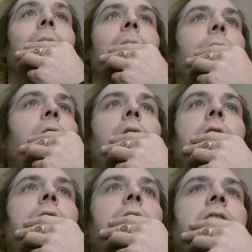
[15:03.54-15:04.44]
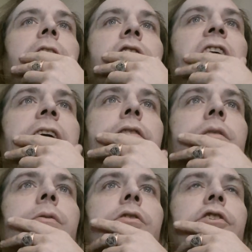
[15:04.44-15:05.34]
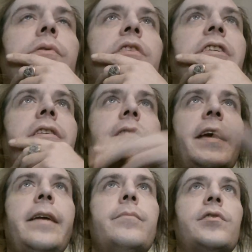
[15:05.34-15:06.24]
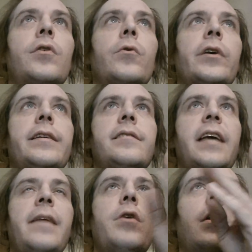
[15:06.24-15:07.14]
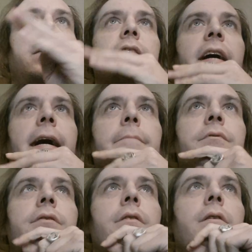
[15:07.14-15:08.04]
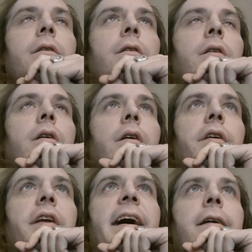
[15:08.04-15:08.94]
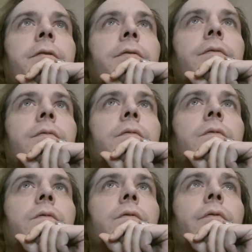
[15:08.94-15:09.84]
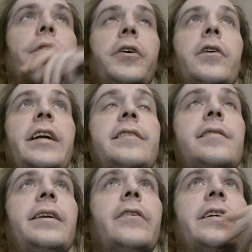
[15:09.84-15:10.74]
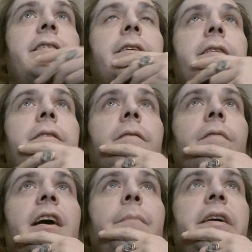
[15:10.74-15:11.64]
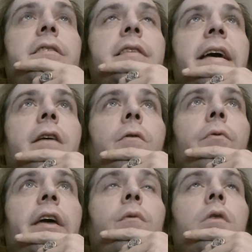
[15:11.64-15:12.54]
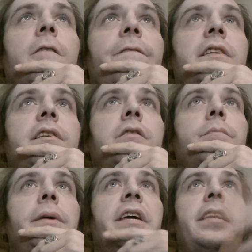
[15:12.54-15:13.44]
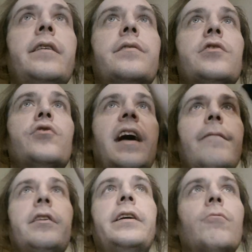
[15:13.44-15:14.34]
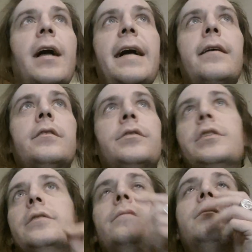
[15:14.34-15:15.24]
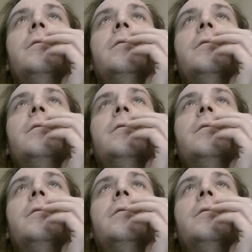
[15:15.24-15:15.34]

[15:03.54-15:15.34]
They're all interchangeable. You see the same stories, same archetypes. Now, there is theories that means they were physical beings and traveling around, and